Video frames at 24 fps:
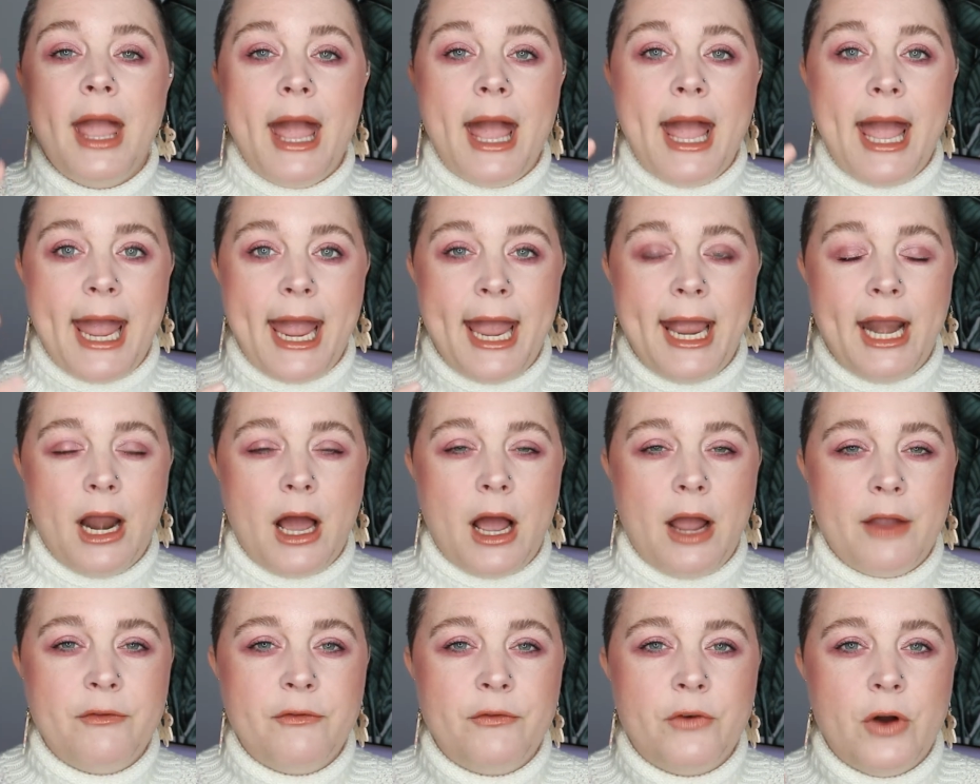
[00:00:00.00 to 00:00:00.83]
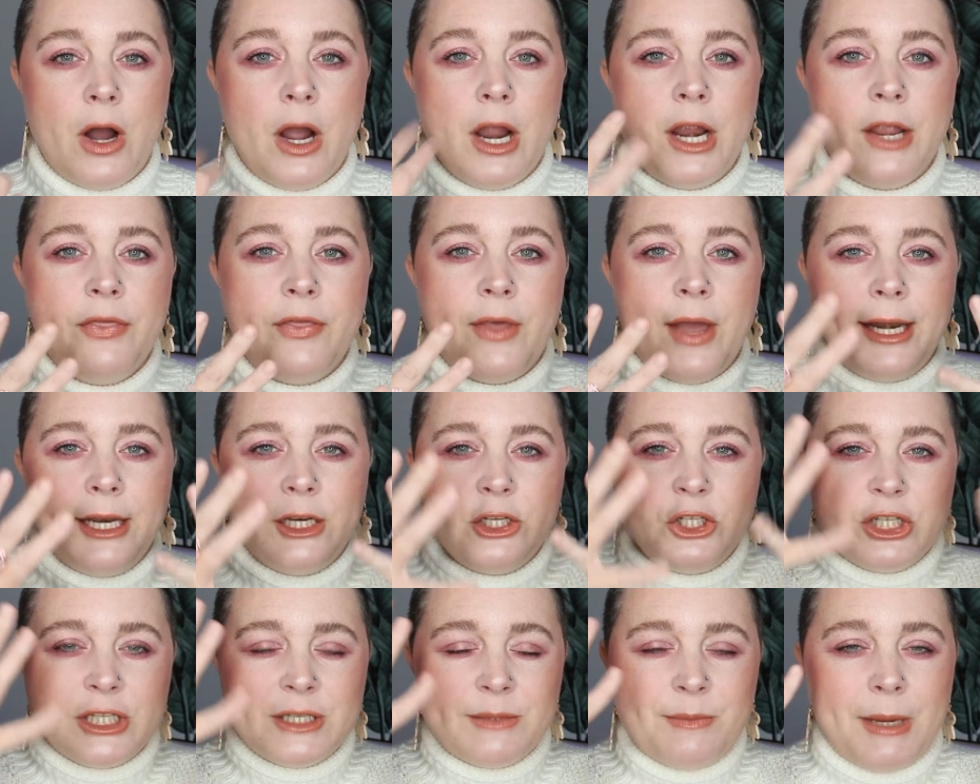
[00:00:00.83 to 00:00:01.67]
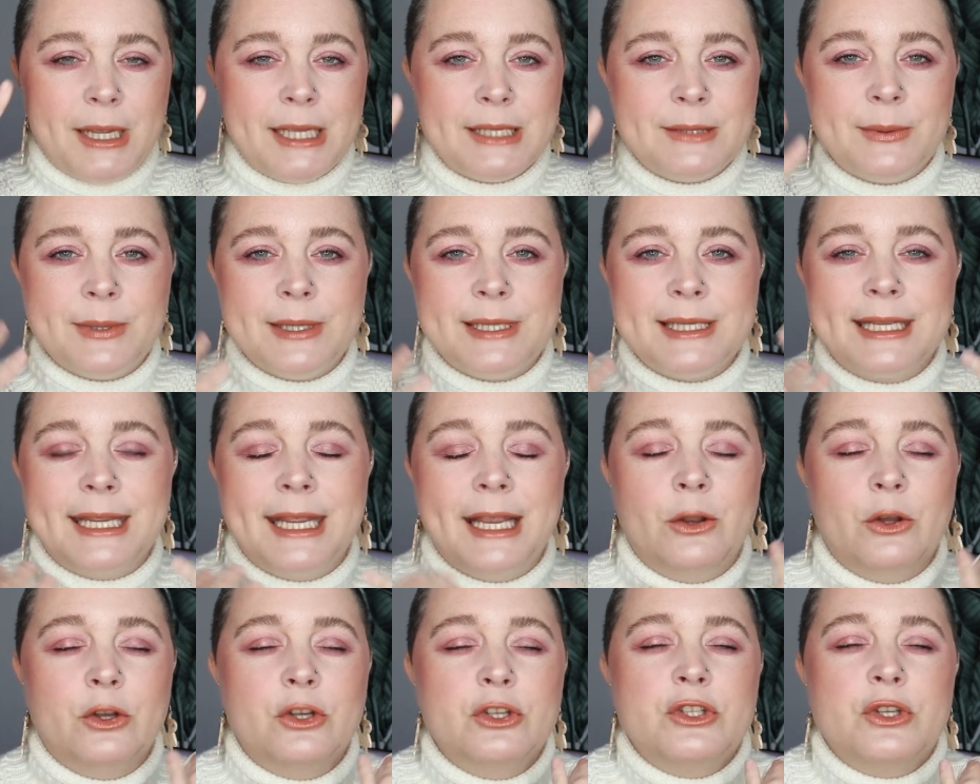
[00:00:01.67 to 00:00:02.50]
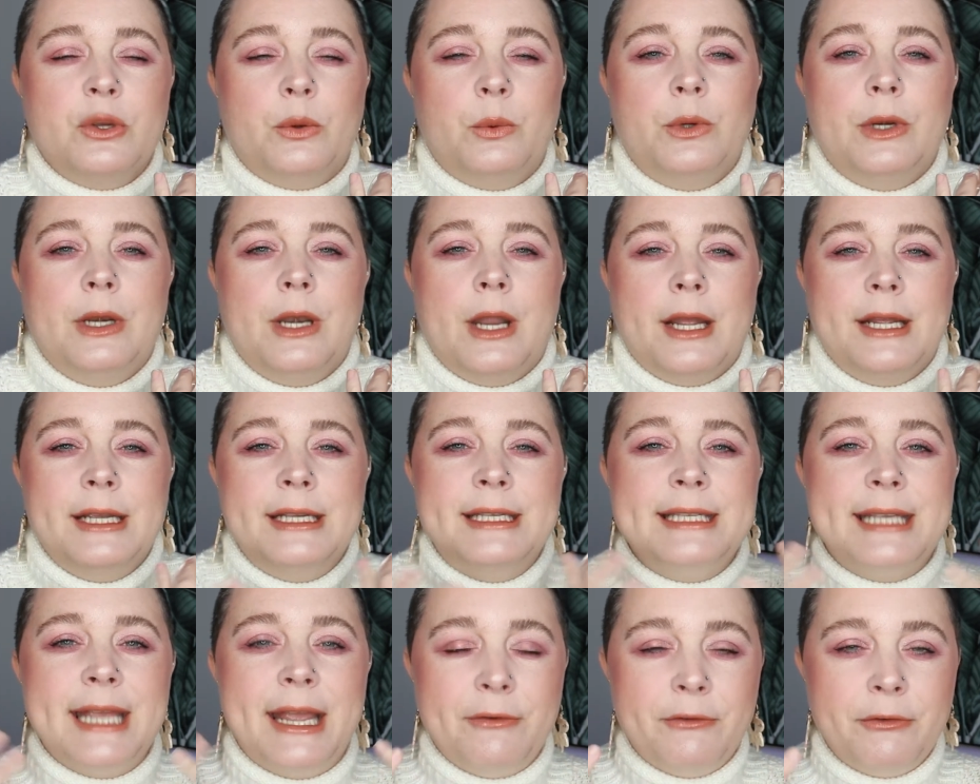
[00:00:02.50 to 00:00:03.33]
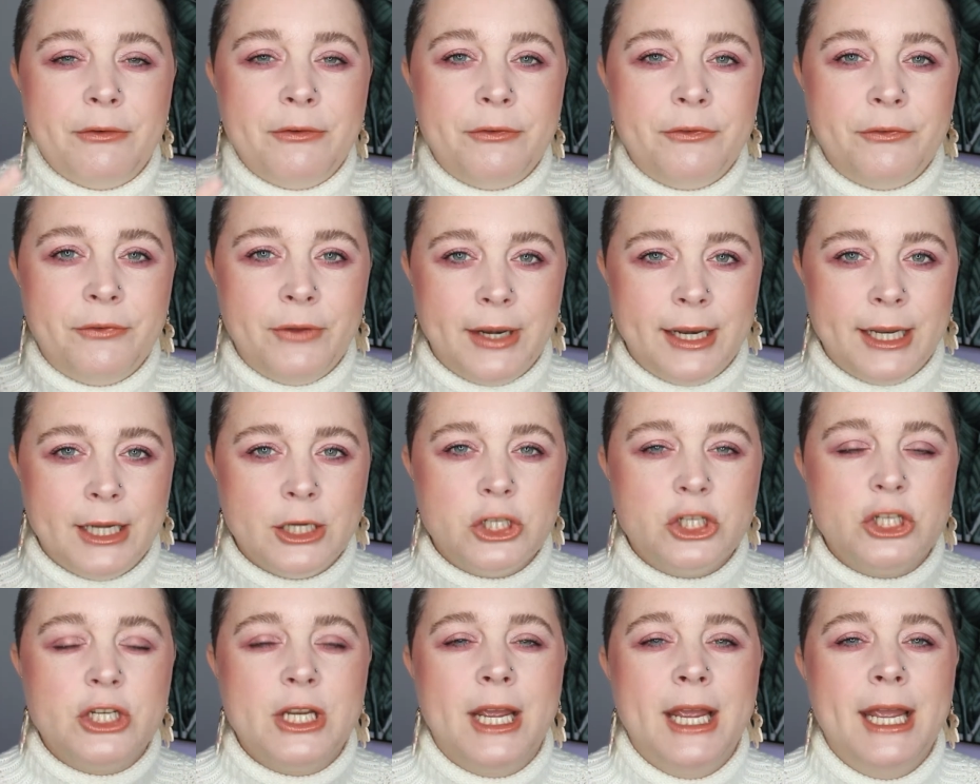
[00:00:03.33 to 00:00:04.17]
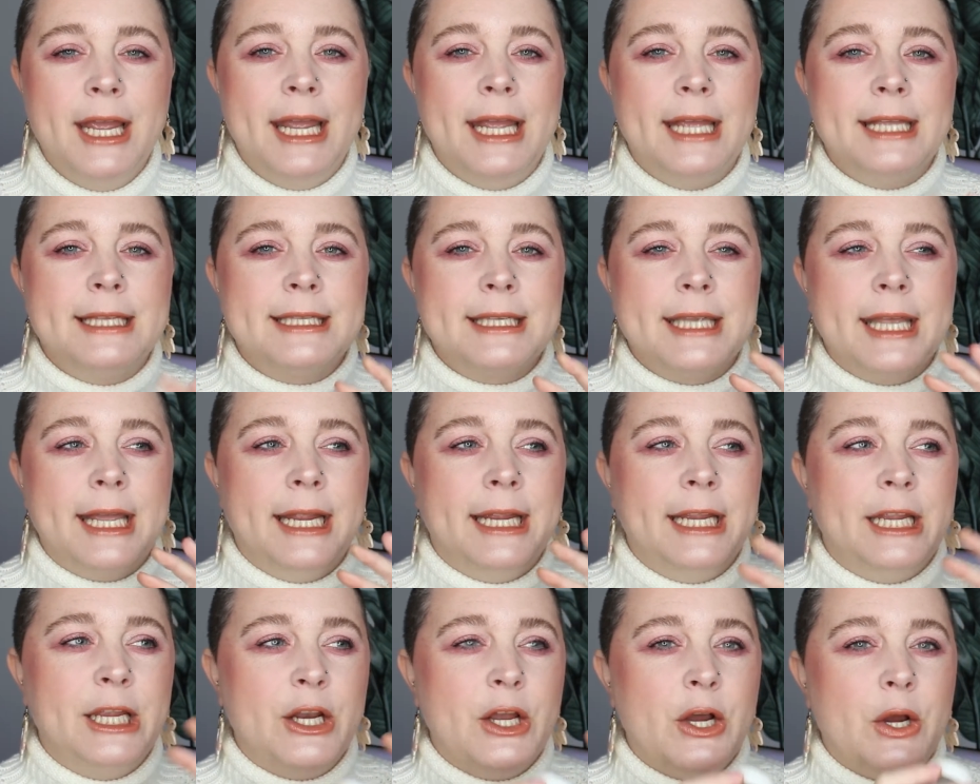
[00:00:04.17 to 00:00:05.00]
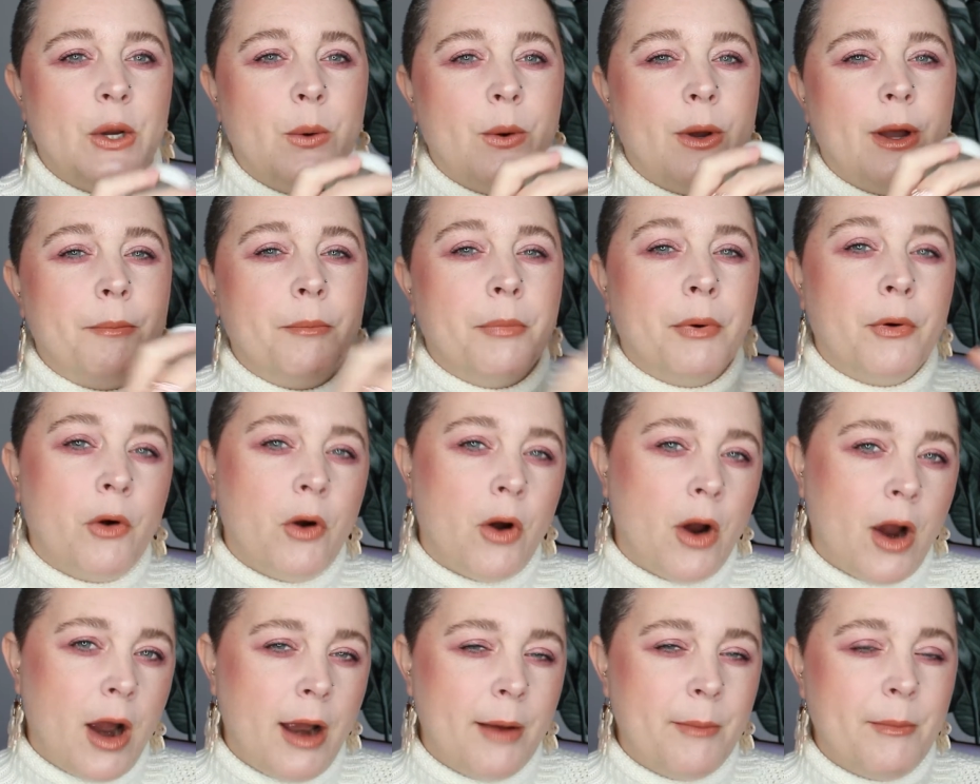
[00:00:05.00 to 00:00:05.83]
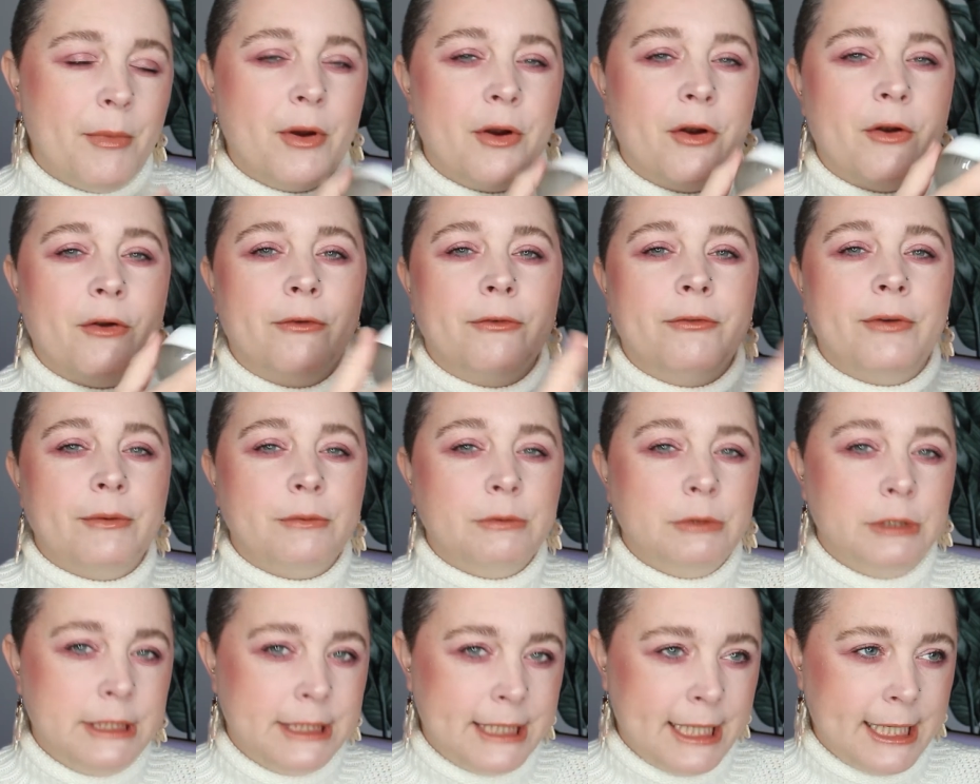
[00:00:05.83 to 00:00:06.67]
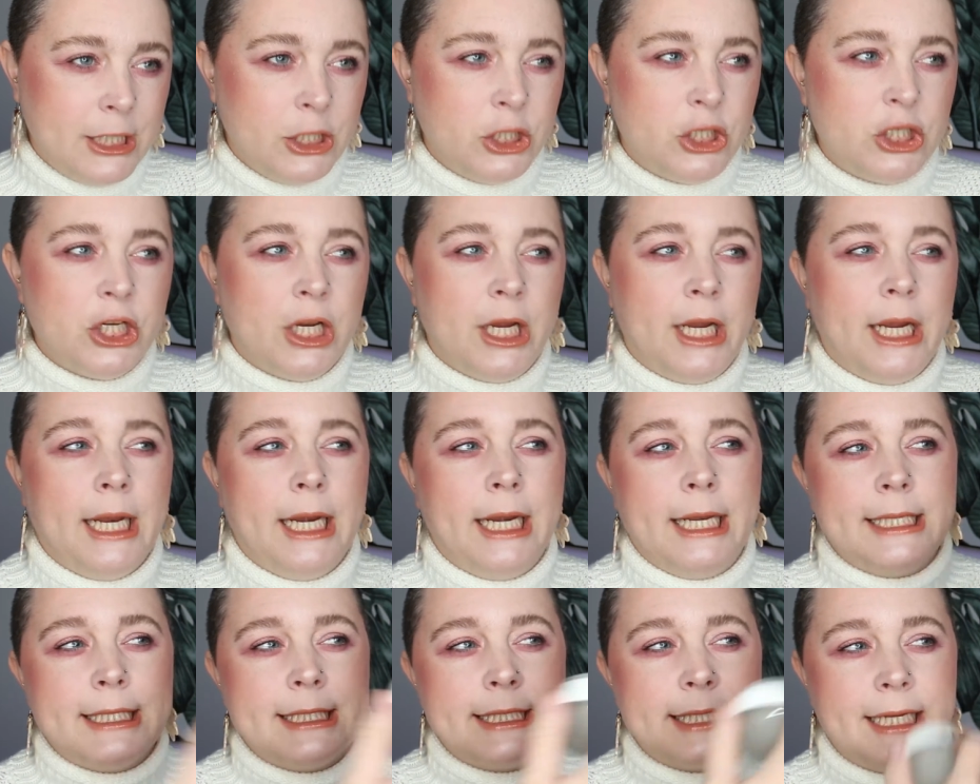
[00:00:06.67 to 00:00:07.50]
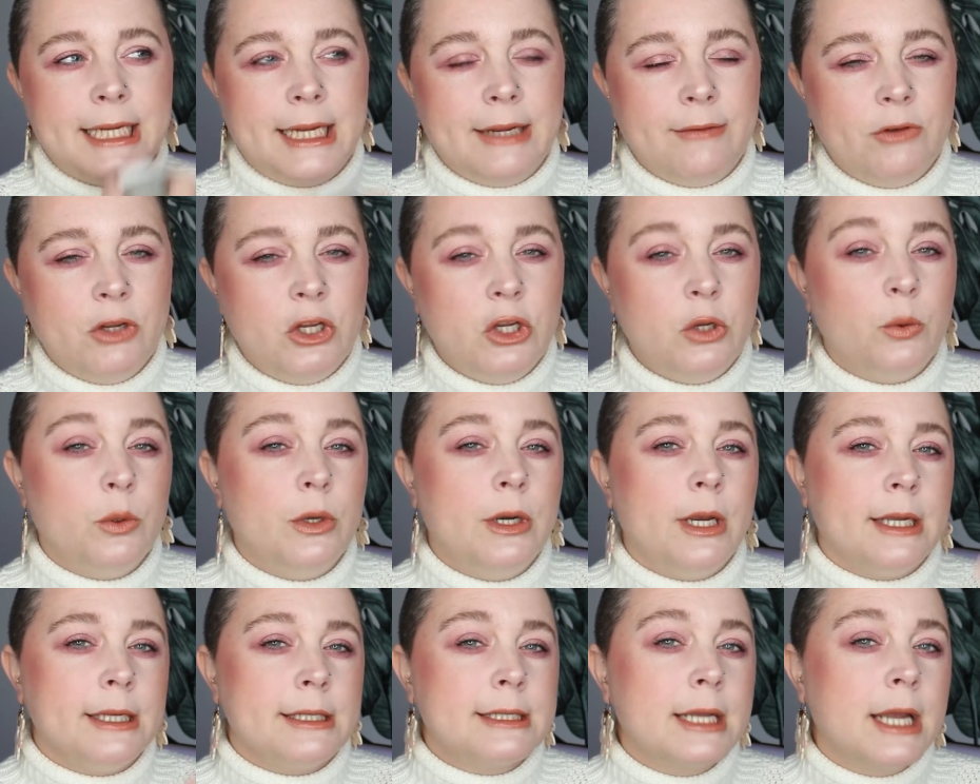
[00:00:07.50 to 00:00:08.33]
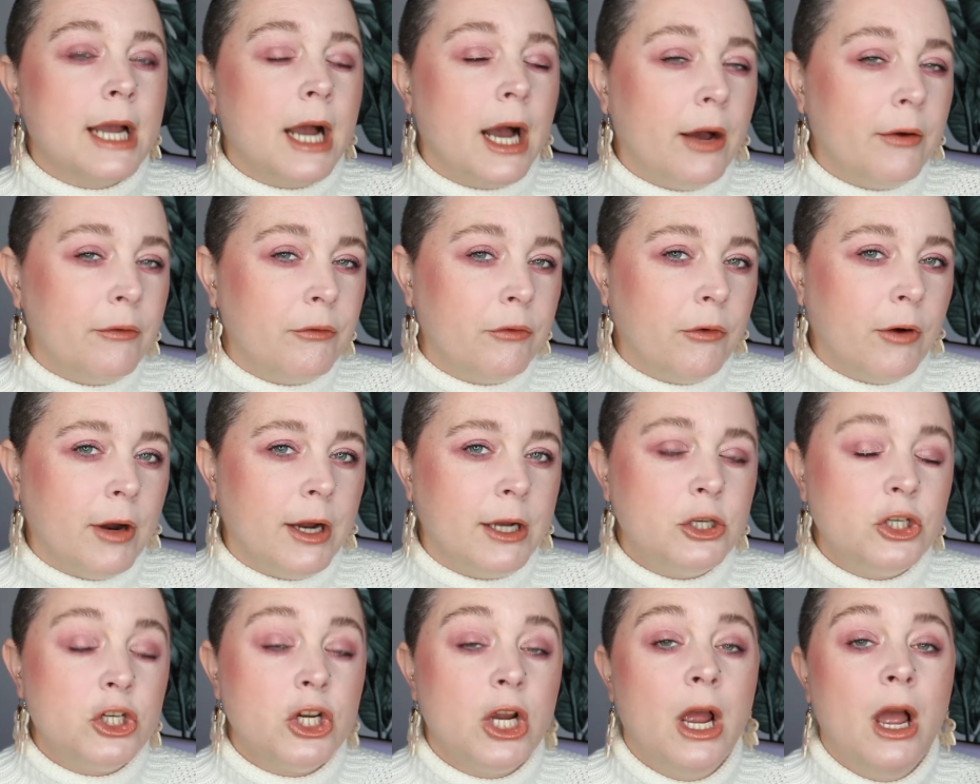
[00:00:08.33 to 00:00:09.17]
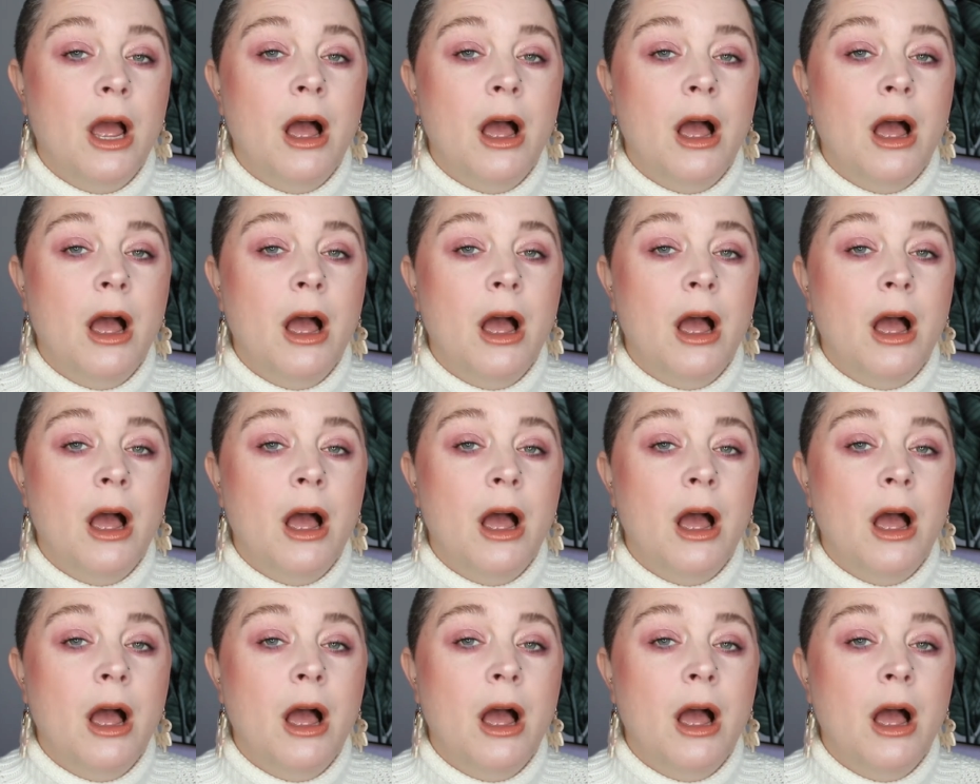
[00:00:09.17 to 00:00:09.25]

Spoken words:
and I find that it just makes my skin look so nice and finished. It's like, you know, a primer foundation. It's giving you a nice coverage.